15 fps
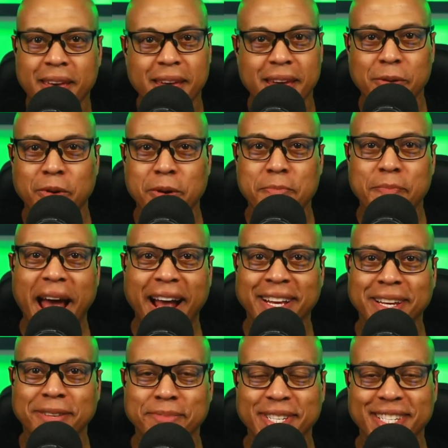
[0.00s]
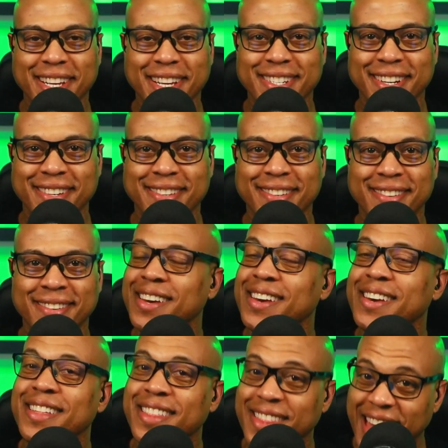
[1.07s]
And we're back in position.
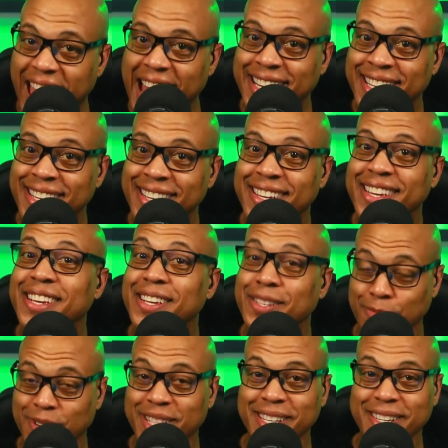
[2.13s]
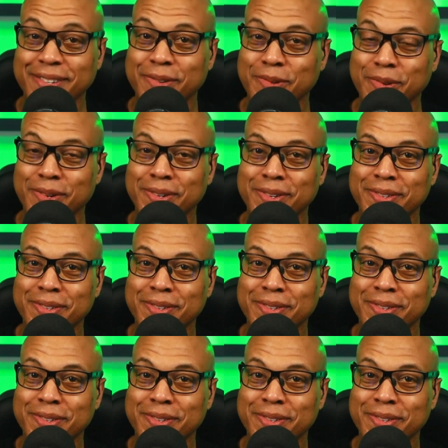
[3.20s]
That is really cool.